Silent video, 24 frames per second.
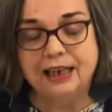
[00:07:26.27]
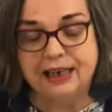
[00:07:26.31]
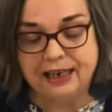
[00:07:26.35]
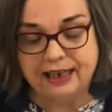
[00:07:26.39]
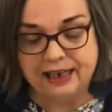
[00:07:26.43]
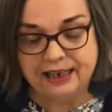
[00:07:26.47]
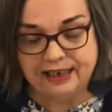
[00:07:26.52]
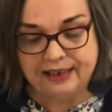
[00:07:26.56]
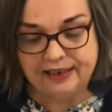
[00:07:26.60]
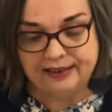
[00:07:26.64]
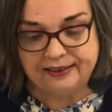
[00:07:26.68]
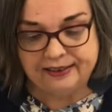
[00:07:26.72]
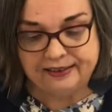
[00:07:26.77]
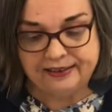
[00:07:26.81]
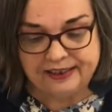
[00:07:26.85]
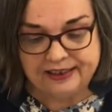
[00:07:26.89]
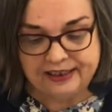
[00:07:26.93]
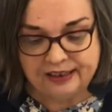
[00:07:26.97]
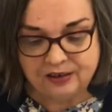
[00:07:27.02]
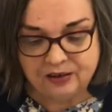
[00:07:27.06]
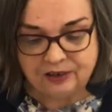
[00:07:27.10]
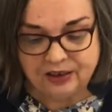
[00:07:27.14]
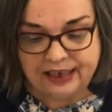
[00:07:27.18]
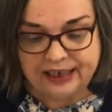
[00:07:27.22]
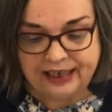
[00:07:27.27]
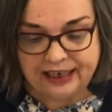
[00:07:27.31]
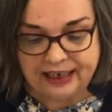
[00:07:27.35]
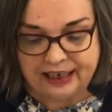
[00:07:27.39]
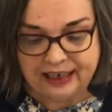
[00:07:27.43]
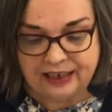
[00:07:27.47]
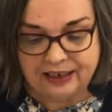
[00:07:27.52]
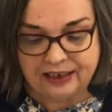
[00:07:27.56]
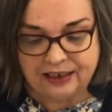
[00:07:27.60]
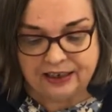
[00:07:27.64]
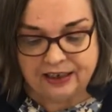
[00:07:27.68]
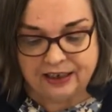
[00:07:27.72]
a steel
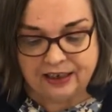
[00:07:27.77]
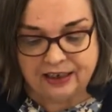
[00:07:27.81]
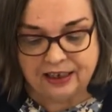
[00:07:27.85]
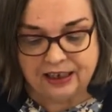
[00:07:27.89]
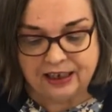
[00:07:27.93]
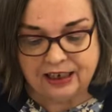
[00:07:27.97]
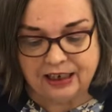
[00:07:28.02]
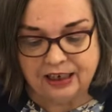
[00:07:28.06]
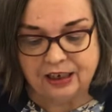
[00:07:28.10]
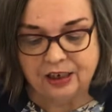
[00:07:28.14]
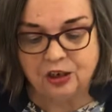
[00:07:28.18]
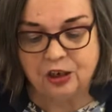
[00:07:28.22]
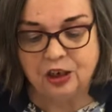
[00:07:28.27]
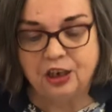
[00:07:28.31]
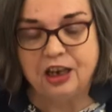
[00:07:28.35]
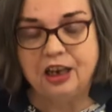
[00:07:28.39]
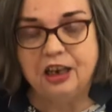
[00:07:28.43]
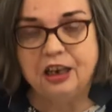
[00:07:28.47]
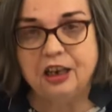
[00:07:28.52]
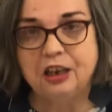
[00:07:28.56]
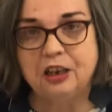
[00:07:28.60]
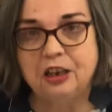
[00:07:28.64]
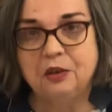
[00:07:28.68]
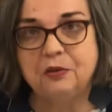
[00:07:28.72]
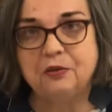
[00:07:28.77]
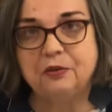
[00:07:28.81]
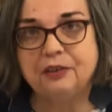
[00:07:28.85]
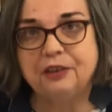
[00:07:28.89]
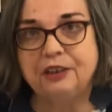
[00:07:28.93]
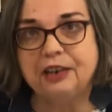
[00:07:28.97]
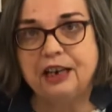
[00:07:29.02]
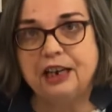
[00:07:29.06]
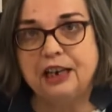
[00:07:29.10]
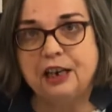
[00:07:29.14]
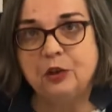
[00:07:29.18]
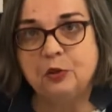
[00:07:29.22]
can, and a long
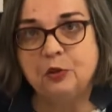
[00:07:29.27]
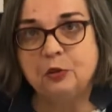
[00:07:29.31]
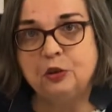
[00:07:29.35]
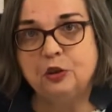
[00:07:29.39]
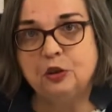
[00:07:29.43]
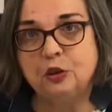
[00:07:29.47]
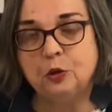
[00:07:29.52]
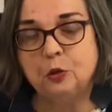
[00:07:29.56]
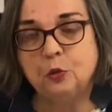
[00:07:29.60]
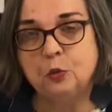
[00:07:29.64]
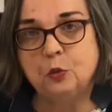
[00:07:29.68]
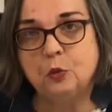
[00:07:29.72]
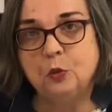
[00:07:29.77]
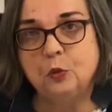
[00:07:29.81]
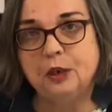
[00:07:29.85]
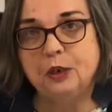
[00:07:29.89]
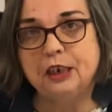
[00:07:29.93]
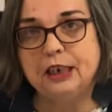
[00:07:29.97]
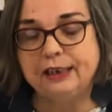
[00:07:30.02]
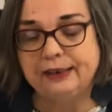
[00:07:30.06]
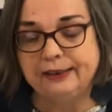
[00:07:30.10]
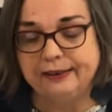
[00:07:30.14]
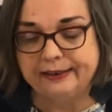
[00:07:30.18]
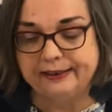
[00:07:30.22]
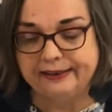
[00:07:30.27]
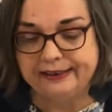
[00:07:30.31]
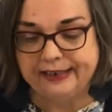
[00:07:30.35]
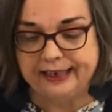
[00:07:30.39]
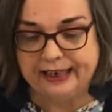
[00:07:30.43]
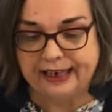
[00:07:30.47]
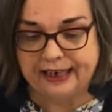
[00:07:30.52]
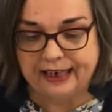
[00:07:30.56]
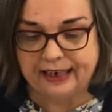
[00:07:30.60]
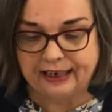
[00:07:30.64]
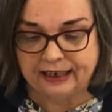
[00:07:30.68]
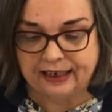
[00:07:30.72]
round wooden
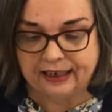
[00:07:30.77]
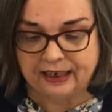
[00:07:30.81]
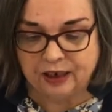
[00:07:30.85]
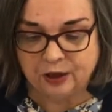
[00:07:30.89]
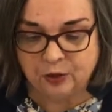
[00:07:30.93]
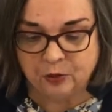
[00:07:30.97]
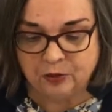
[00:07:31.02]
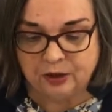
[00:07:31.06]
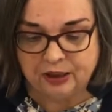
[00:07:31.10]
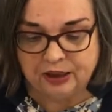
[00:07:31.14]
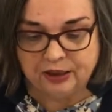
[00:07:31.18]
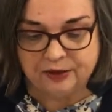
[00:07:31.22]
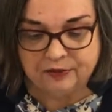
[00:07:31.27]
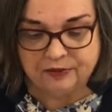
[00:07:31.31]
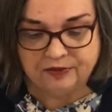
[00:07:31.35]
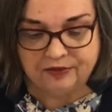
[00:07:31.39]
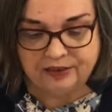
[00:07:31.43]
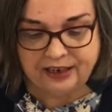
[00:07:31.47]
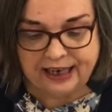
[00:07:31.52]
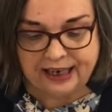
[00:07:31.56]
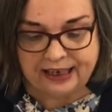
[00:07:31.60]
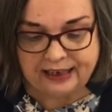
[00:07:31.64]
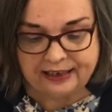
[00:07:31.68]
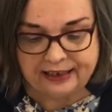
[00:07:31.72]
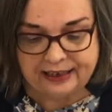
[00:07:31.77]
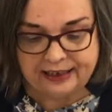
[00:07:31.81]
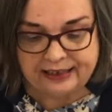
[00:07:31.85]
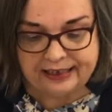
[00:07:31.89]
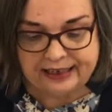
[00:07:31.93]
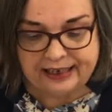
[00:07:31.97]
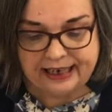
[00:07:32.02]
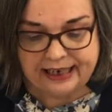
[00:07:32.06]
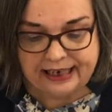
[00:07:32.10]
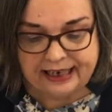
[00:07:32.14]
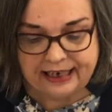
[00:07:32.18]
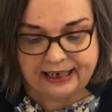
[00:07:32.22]
stick with a flattened
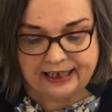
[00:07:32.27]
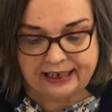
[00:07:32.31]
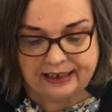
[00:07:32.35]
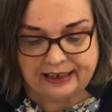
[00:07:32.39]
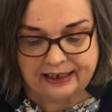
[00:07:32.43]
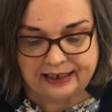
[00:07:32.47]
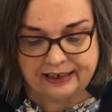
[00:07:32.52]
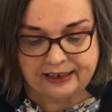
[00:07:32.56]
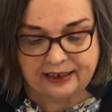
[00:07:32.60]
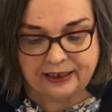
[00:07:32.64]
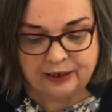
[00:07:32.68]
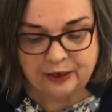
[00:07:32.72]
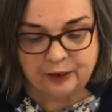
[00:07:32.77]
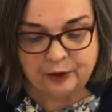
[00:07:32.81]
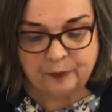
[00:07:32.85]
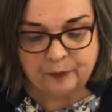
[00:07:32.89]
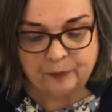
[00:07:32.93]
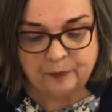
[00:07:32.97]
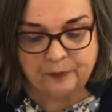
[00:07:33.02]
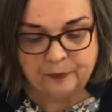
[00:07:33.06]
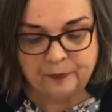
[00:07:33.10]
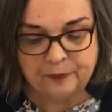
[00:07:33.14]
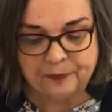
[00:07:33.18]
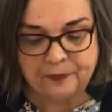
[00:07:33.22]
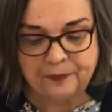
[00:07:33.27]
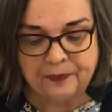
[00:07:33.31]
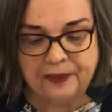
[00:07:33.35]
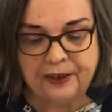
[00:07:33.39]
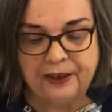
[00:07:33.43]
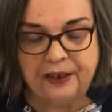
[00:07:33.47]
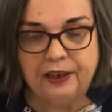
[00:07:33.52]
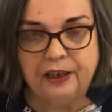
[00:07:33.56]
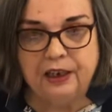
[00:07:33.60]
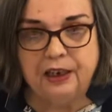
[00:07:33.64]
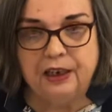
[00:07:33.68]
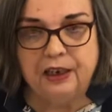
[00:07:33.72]
end.
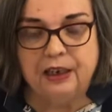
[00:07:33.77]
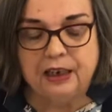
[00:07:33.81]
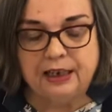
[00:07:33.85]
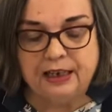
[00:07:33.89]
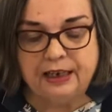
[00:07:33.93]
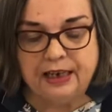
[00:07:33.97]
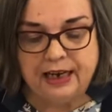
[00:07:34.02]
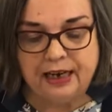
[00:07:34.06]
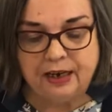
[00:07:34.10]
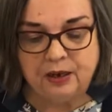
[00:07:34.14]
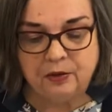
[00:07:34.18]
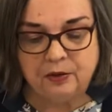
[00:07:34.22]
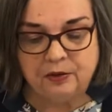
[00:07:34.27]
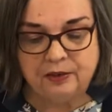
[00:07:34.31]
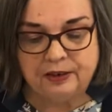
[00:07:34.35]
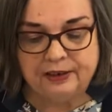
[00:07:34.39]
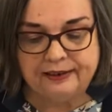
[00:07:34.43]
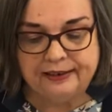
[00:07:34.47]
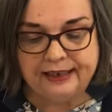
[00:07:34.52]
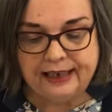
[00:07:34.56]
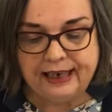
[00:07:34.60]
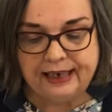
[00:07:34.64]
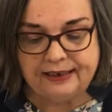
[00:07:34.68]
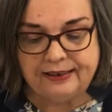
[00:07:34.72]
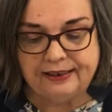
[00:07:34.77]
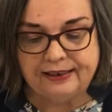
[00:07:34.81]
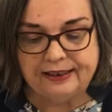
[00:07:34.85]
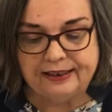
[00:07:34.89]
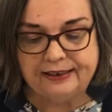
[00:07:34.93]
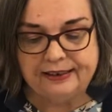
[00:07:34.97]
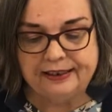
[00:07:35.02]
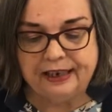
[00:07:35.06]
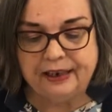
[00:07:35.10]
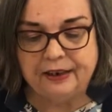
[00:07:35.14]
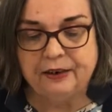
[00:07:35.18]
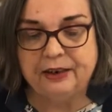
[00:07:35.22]
Now, it's
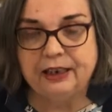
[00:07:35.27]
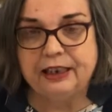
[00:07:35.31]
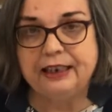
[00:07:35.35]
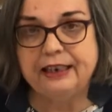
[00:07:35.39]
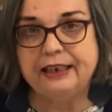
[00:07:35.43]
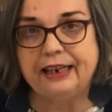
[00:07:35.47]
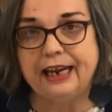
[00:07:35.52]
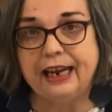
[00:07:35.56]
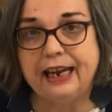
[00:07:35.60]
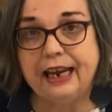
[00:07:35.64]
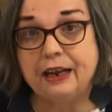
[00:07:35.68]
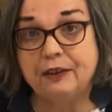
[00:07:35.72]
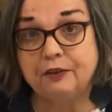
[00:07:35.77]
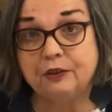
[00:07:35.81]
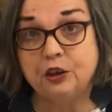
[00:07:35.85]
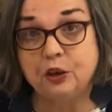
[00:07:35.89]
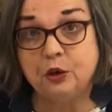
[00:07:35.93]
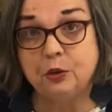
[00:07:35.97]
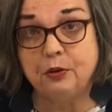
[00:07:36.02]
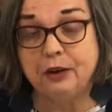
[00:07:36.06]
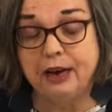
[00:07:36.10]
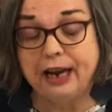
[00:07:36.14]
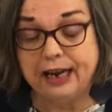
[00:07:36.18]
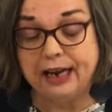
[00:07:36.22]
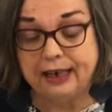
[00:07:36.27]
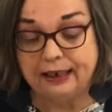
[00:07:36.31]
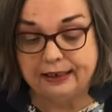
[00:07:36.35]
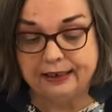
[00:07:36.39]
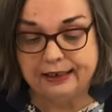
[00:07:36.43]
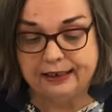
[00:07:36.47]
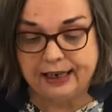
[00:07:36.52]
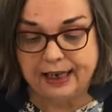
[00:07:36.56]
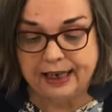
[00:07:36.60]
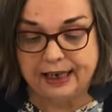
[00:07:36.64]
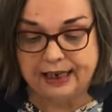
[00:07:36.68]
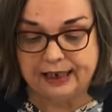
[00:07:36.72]
necessary to have cracked
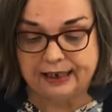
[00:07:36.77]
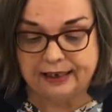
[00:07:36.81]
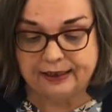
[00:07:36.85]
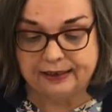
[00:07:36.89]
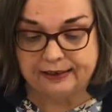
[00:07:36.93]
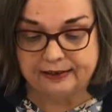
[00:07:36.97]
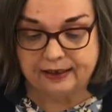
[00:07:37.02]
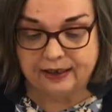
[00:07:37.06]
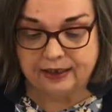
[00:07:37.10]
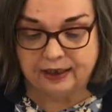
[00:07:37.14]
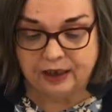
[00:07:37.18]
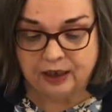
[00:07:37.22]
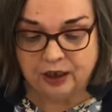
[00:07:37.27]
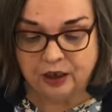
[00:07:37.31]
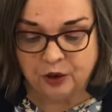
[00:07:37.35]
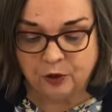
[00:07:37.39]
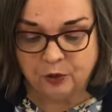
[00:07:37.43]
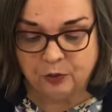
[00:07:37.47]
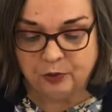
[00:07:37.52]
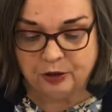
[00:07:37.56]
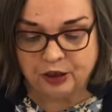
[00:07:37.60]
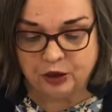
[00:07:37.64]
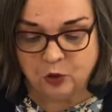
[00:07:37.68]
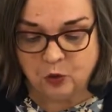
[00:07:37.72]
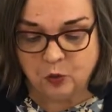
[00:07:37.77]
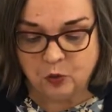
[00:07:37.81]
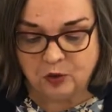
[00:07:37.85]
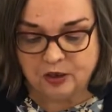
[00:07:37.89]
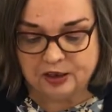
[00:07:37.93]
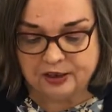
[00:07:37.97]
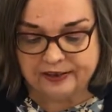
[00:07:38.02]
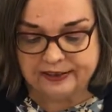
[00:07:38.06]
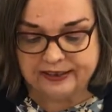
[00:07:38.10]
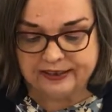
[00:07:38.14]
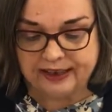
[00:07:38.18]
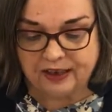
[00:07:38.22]
ice with coarse
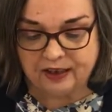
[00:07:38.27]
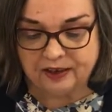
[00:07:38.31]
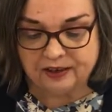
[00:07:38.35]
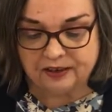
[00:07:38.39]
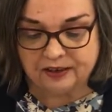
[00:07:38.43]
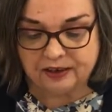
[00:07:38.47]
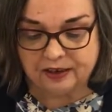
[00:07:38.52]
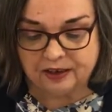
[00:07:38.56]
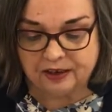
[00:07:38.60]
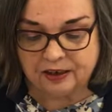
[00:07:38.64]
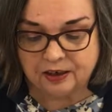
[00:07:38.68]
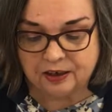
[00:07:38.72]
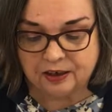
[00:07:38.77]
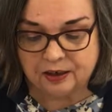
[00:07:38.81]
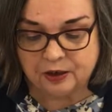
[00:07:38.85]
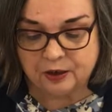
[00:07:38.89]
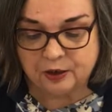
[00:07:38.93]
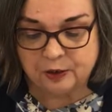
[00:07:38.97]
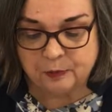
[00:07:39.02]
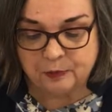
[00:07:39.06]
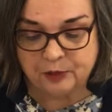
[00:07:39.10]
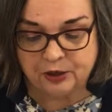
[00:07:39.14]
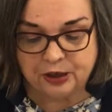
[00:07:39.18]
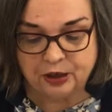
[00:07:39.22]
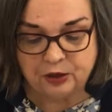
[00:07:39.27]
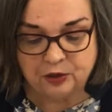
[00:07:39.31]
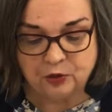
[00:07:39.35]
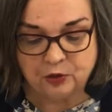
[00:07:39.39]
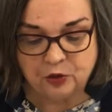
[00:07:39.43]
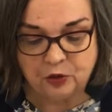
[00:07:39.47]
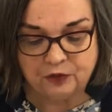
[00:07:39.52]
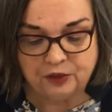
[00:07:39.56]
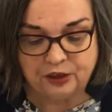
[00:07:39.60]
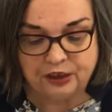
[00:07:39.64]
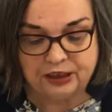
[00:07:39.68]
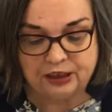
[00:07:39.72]
salt sprinkled
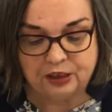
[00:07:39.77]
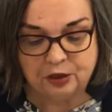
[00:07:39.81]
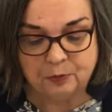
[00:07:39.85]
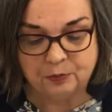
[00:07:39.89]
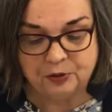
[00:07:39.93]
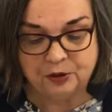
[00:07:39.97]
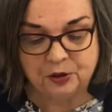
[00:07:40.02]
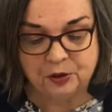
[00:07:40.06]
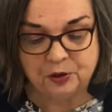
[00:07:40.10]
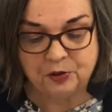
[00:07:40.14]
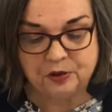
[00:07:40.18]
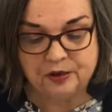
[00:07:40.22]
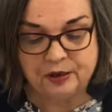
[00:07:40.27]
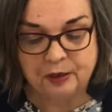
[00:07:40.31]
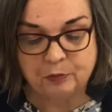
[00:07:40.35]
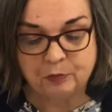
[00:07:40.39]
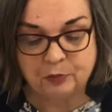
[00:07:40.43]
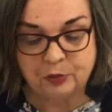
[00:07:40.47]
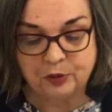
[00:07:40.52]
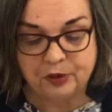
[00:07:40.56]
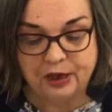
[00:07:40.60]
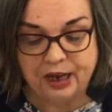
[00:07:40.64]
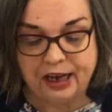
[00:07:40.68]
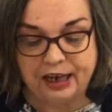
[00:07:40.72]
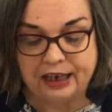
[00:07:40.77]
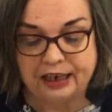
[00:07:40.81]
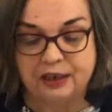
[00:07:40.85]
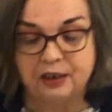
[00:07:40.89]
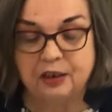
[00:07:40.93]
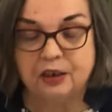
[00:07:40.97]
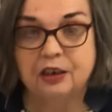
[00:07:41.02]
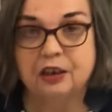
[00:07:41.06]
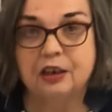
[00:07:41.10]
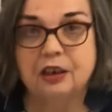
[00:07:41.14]
over it to produce a brine,